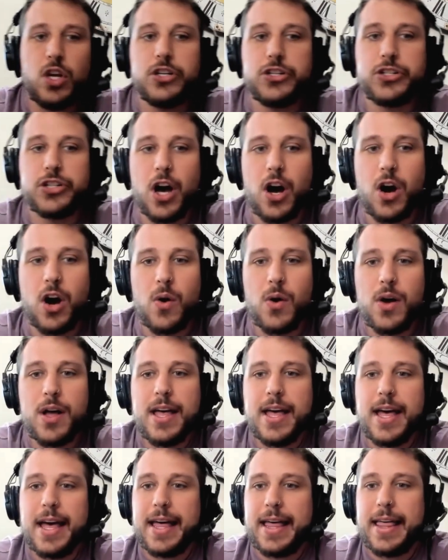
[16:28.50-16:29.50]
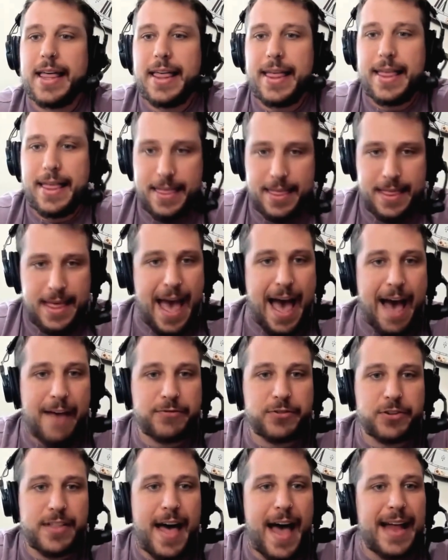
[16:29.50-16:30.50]
So
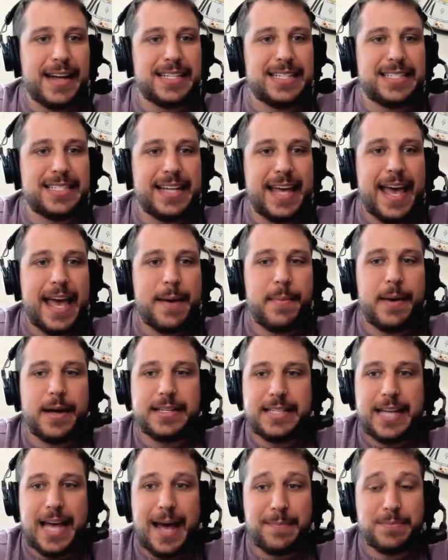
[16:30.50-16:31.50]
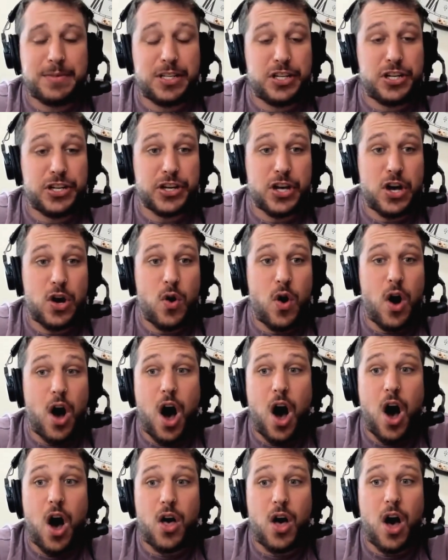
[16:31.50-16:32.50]
after that, Sam attempted to go
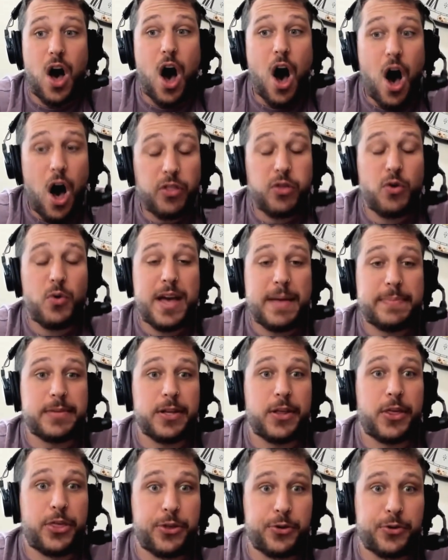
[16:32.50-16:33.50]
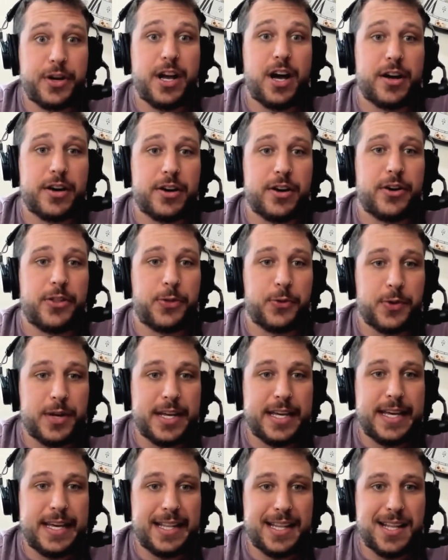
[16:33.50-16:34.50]
all the way up to
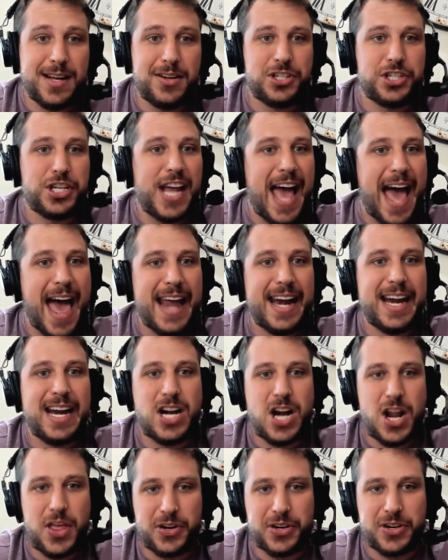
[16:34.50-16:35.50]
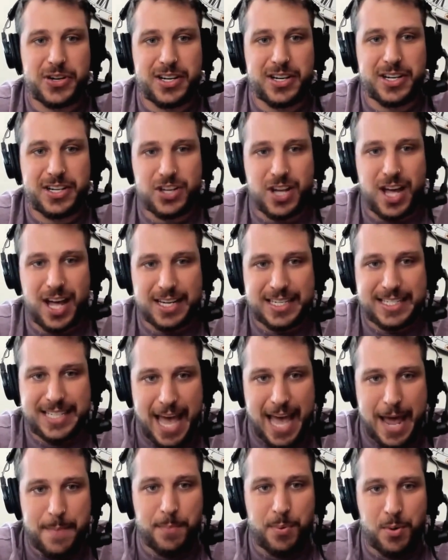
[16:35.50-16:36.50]
303 kilos. She added another
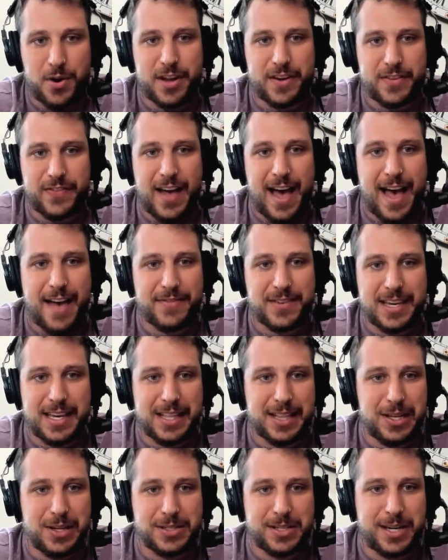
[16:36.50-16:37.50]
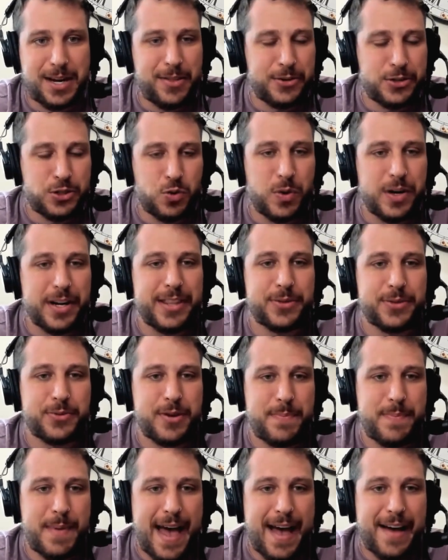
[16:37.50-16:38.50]
10.5 kilos, another
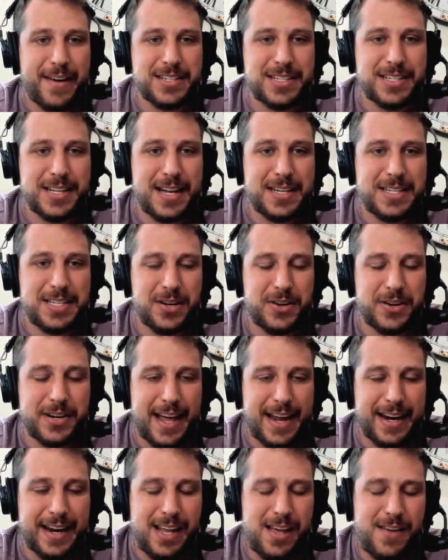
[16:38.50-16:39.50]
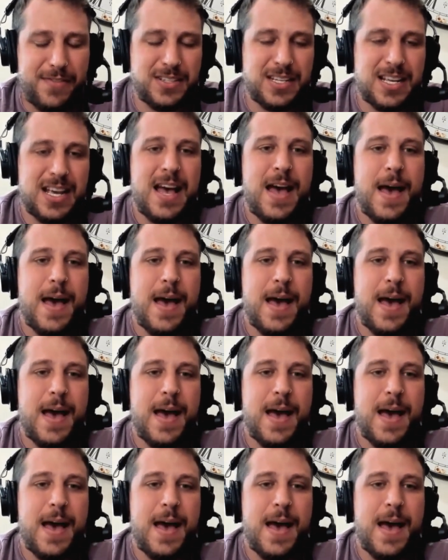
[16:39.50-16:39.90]
23 pounds onto her deadlift